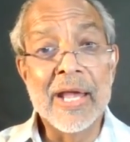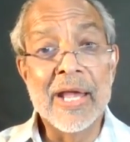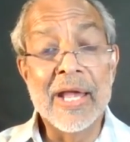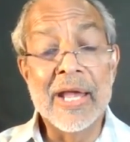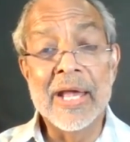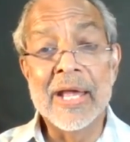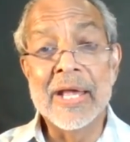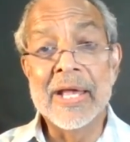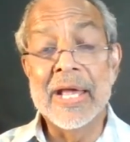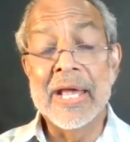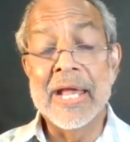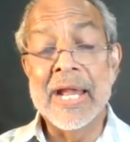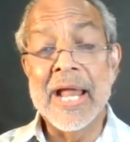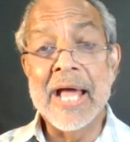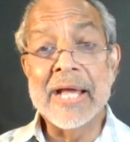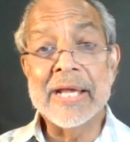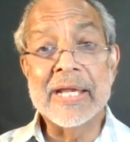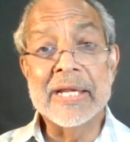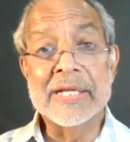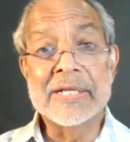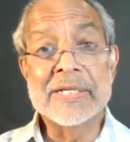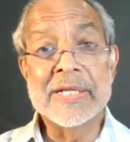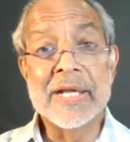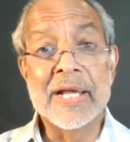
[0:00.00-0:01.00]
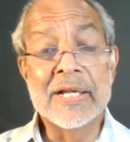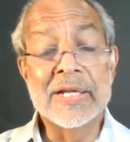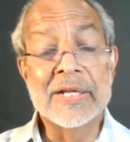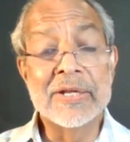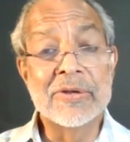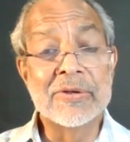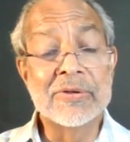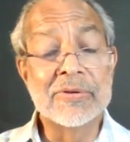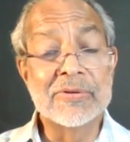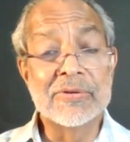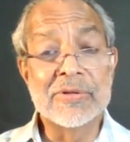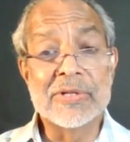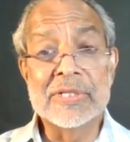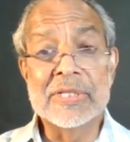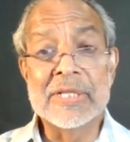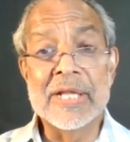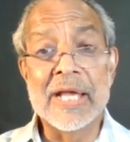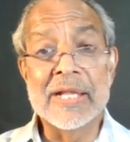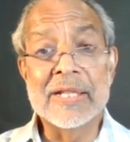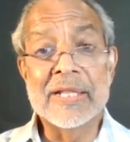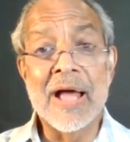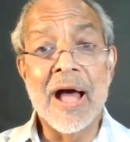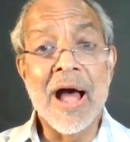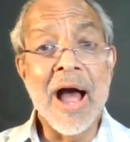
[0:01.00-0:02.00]
and, and, and I can tell you
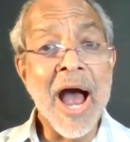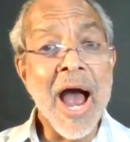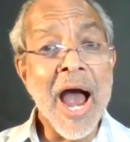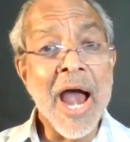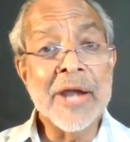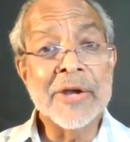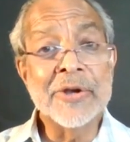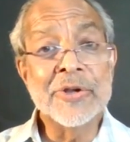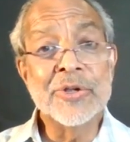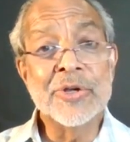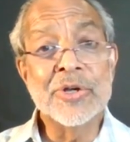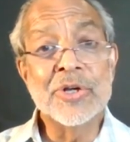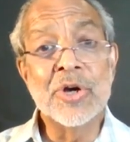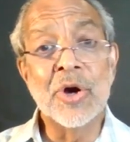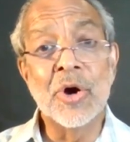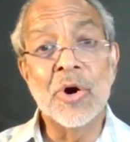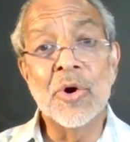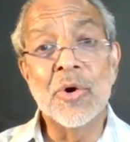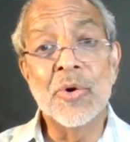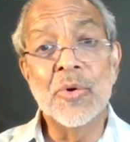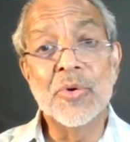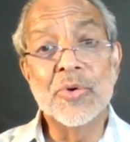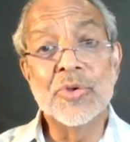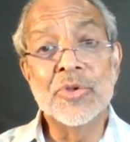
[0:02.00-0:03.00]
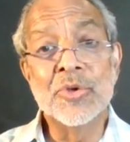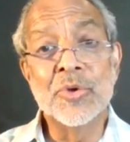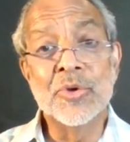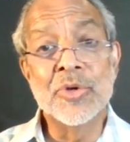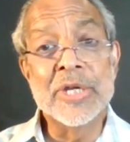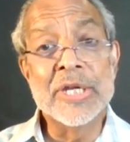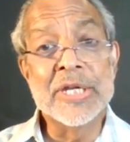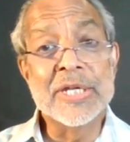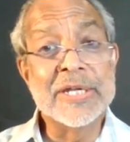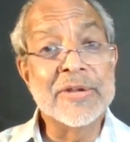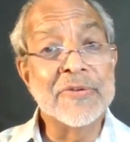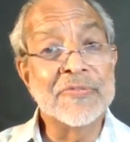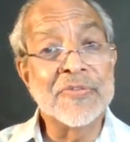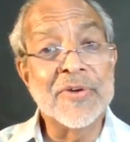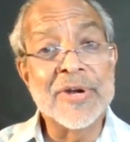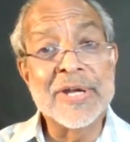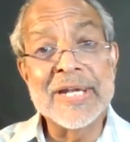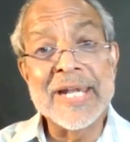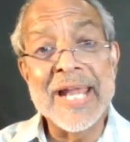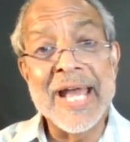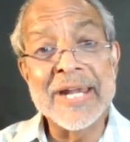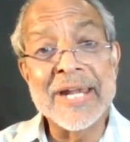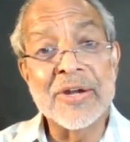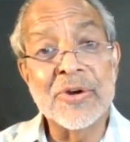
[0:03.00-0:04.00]
that the higher you go, you need
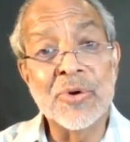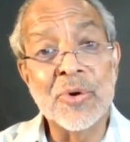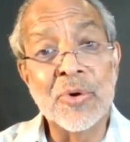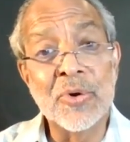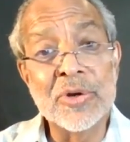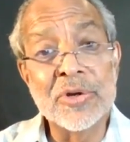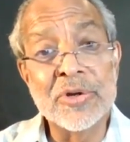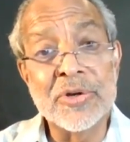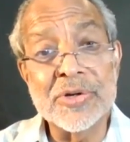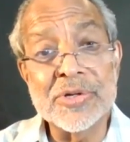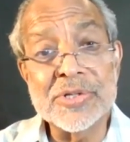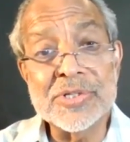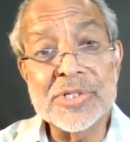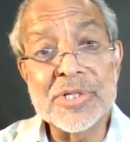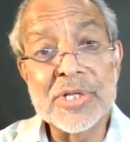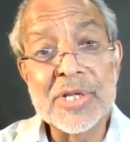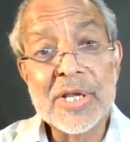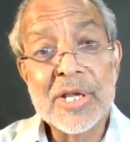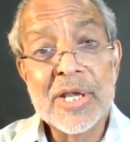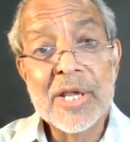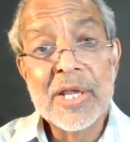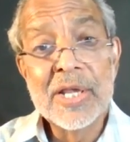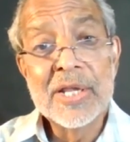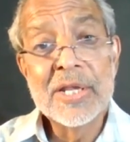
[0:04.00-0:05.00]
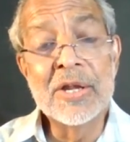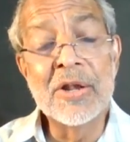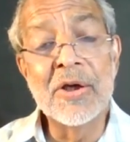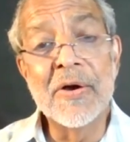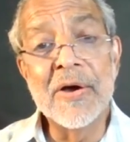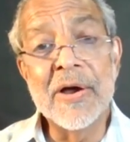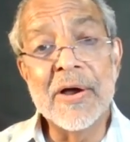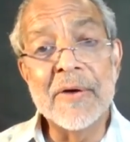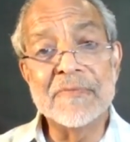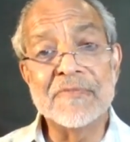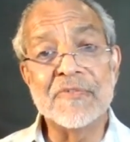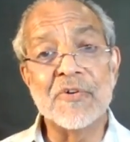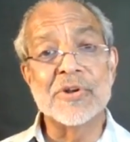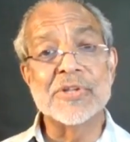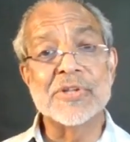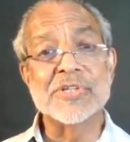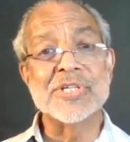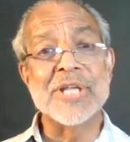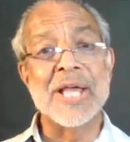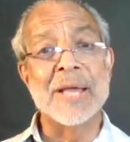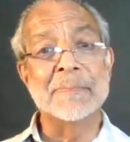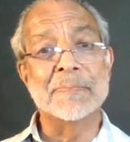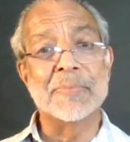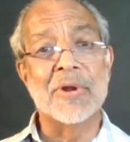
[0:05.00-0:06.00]
different ladder holders. You know, uh, for
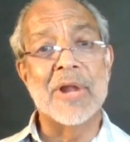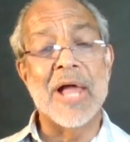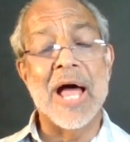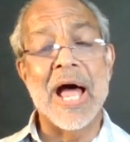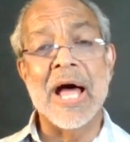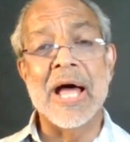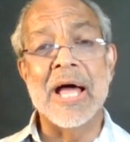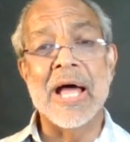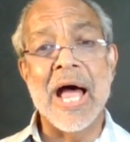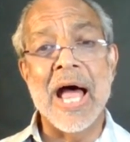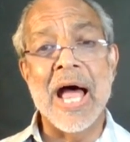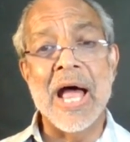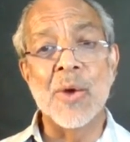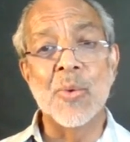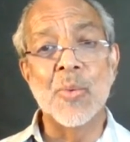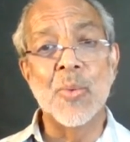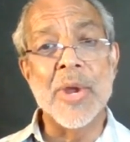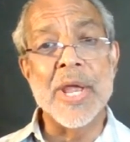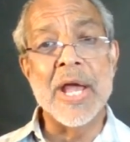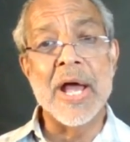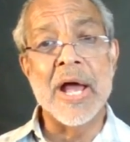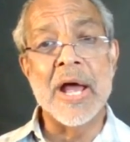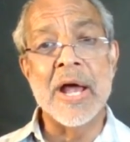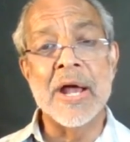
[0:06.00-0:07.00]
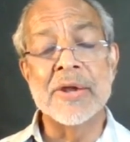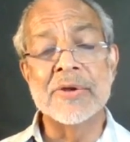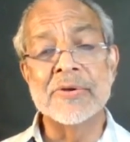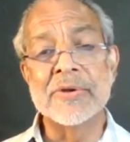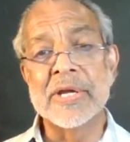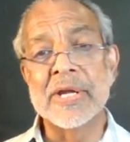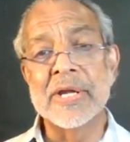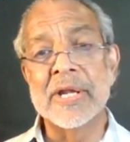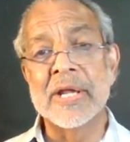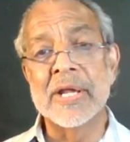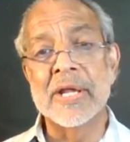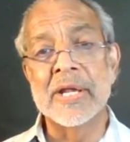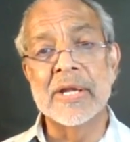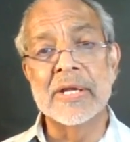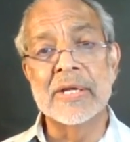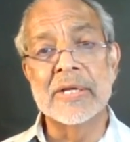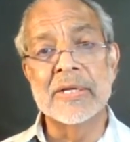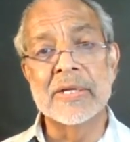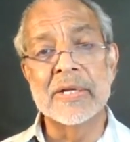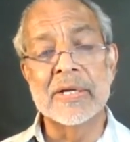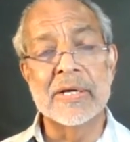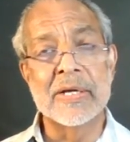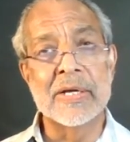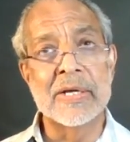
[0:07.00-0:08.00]
example, I, I weigh one hundred
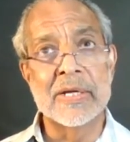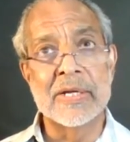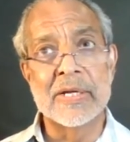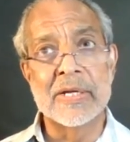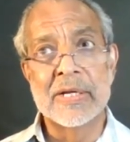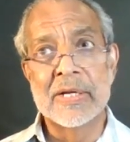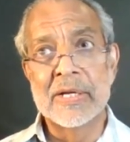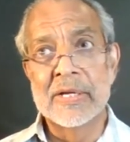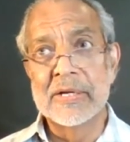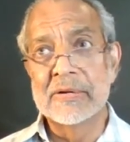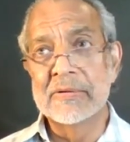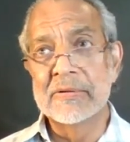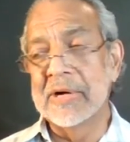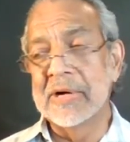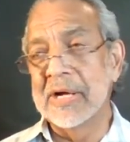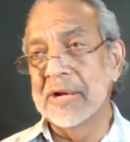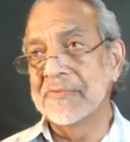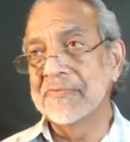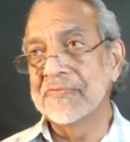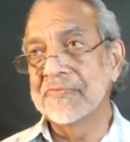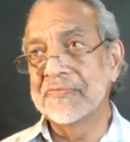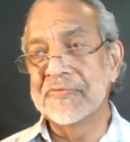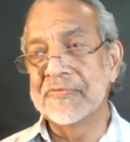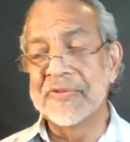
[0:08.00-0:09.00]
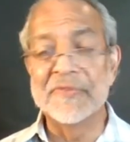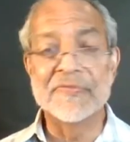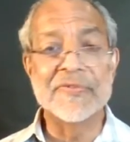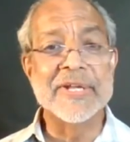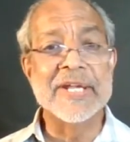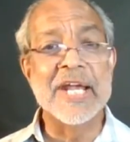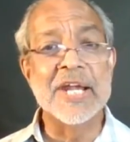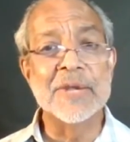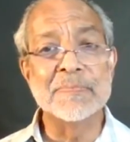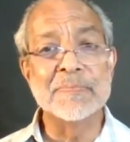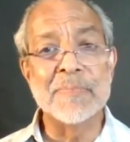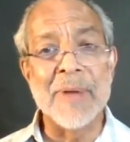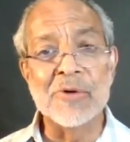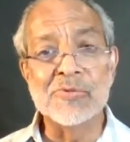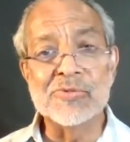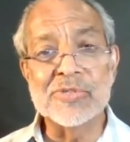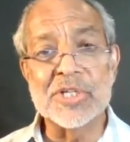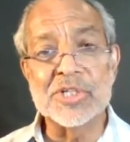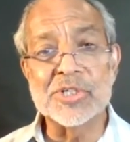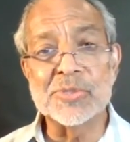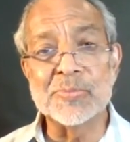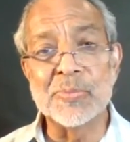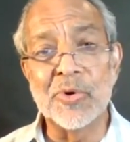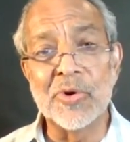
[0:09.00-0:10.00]
and, uh, what, fifty-eight
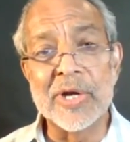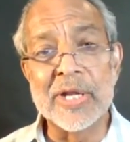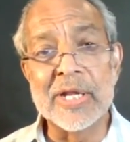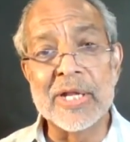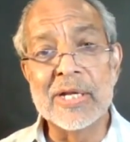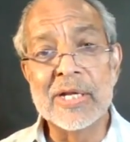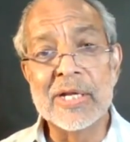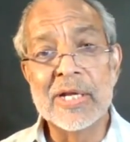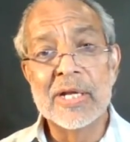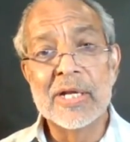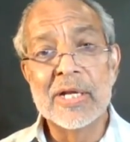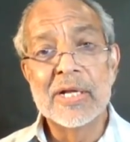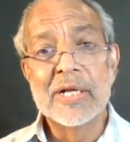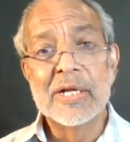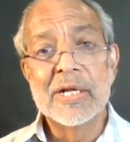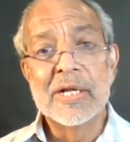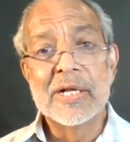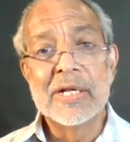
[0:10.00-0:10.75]
pounds this morning.